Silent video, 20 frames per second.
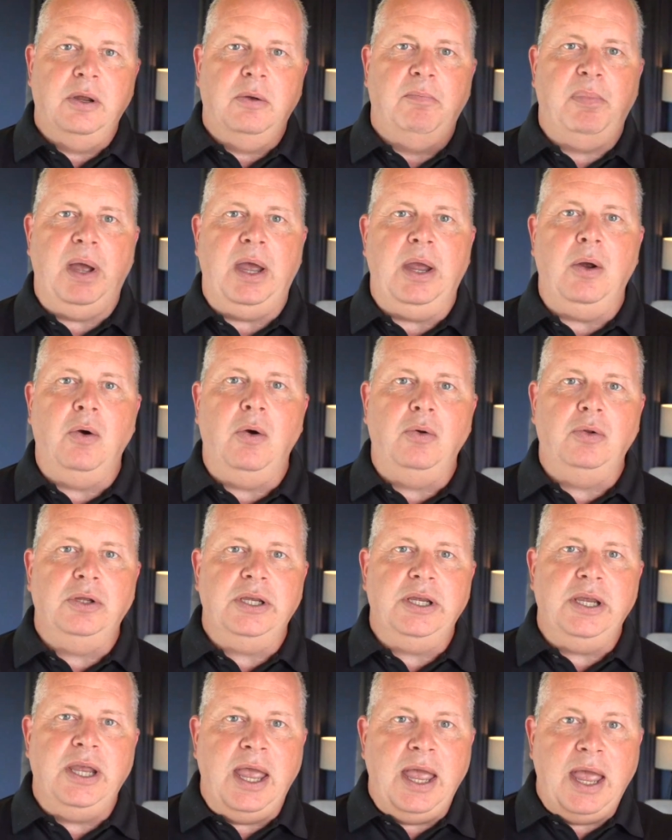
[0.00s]
by
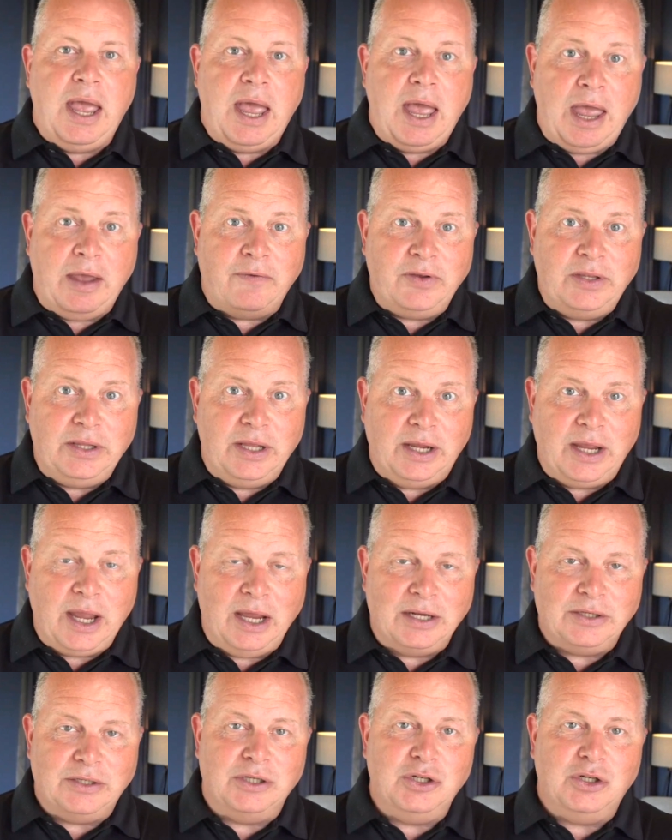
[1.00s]
only having the
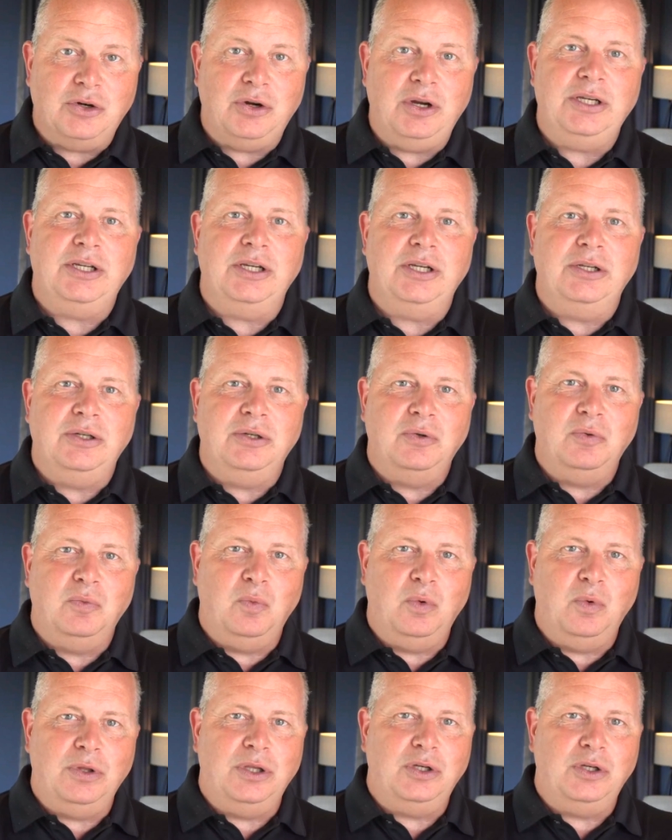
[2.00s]
concentration
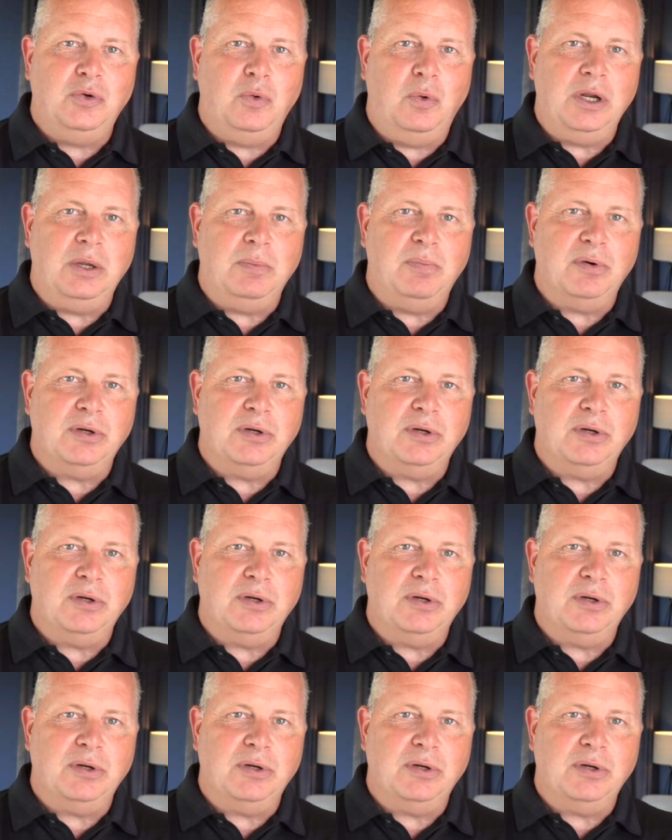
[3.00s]
with the 20%.